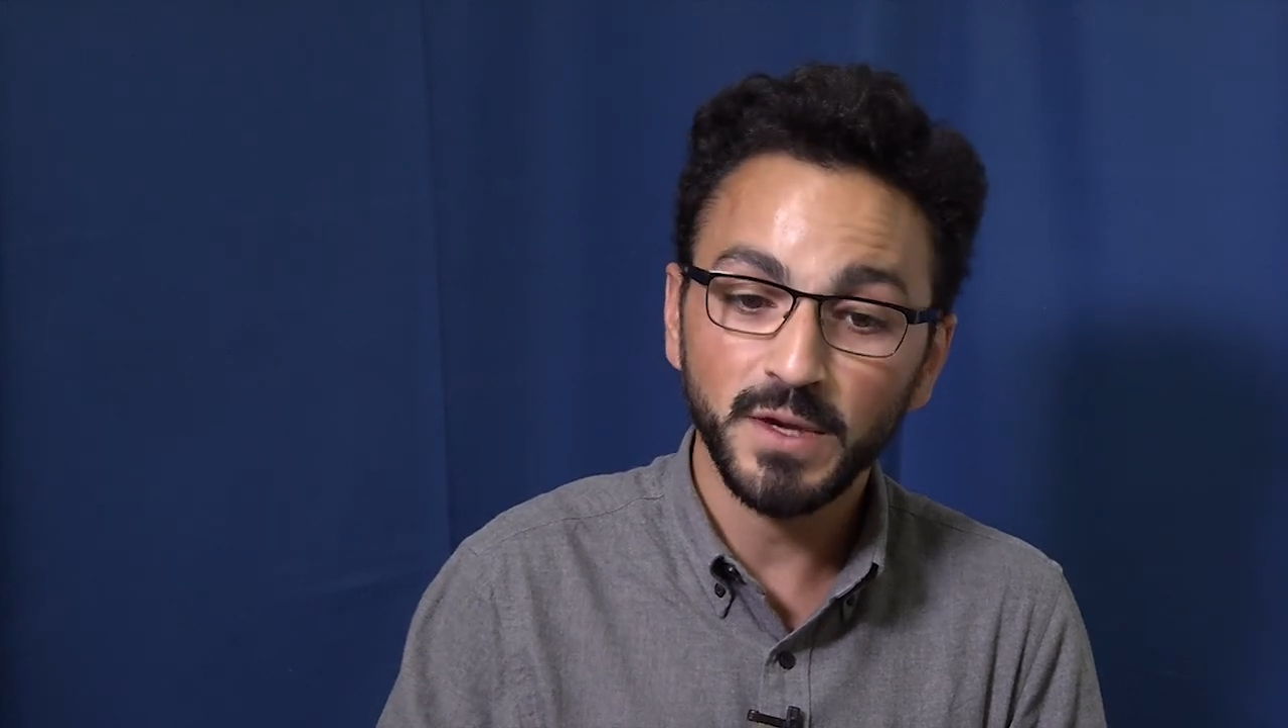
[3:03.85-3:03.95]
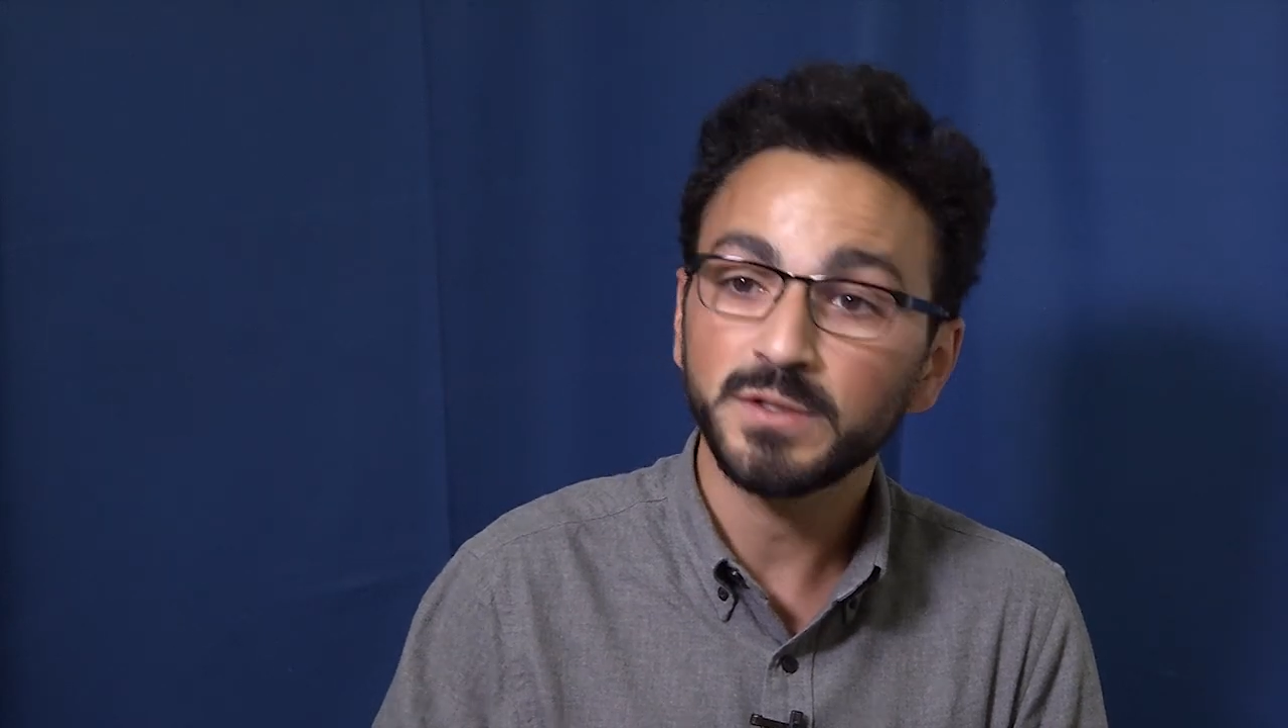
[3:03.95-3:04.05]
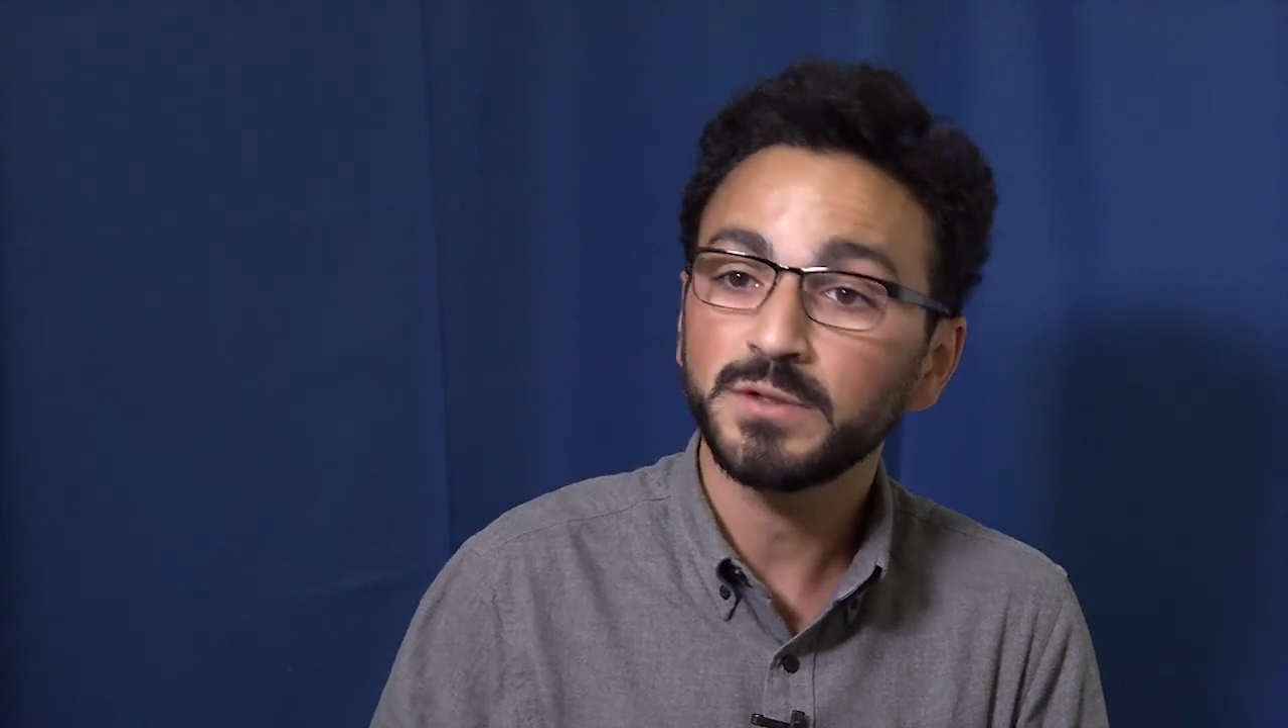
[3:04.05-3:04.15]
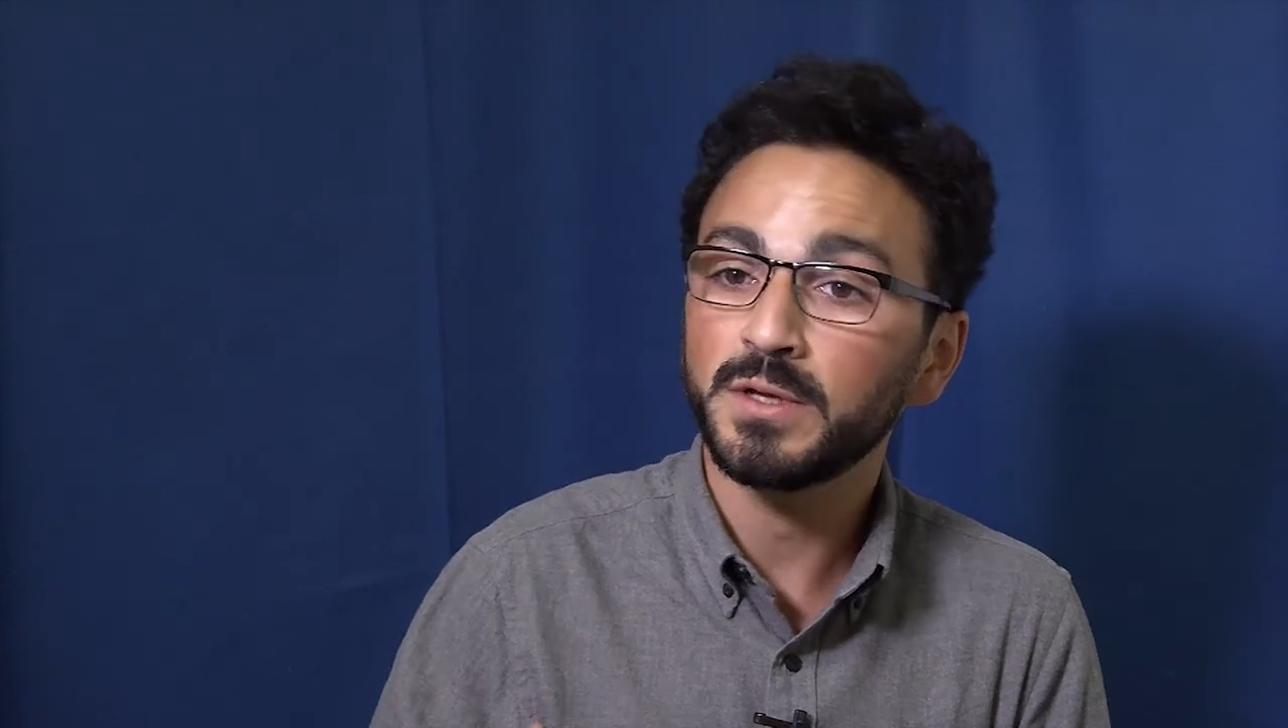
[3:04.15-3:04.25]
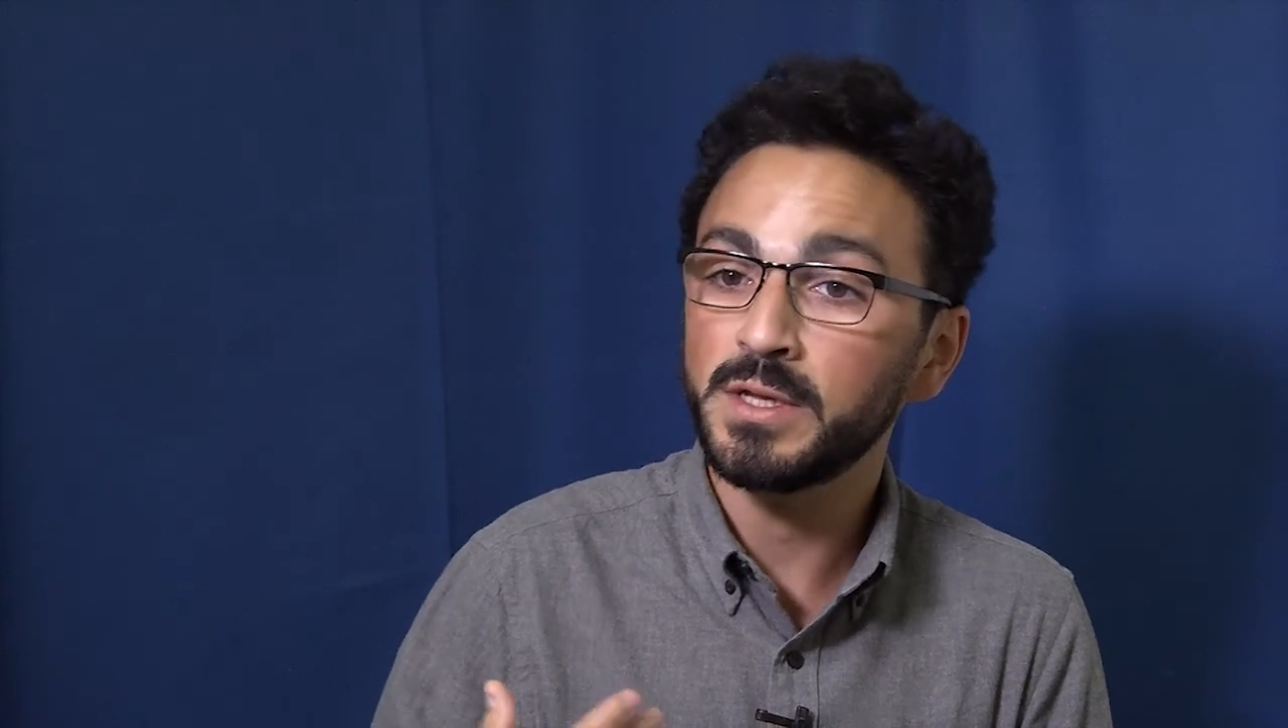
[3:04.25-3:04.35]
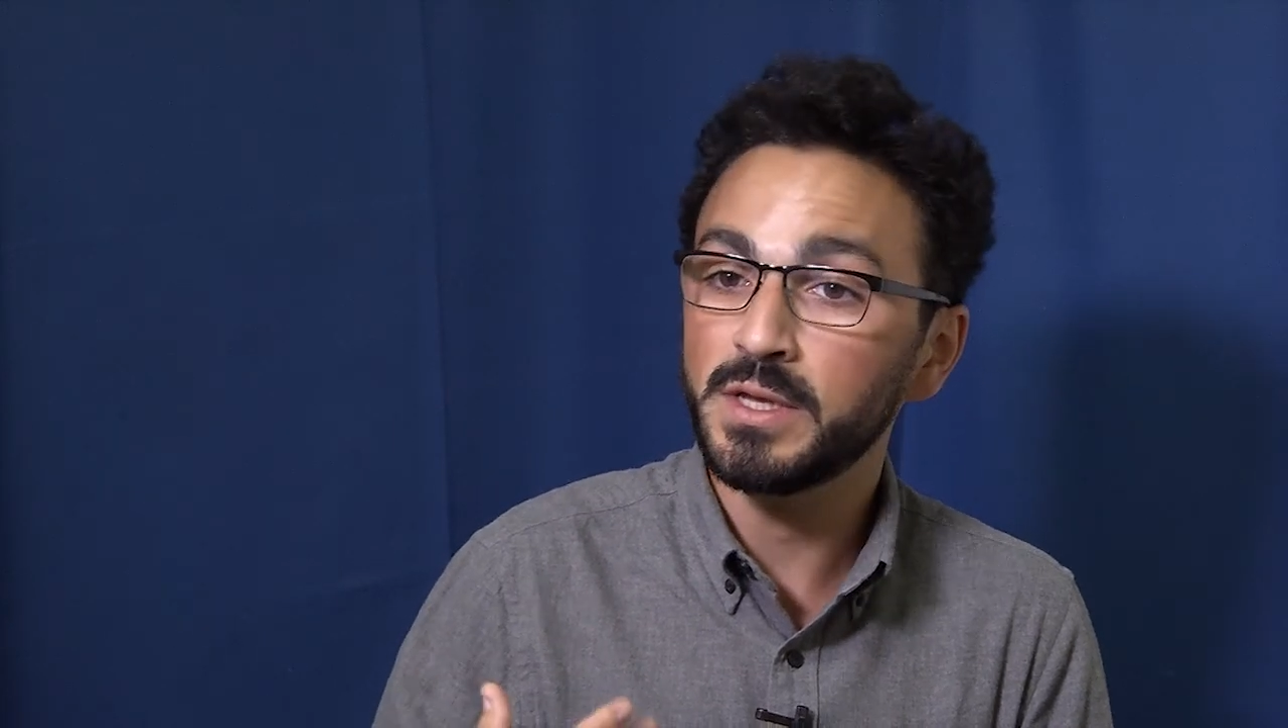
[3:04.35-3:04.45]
insulin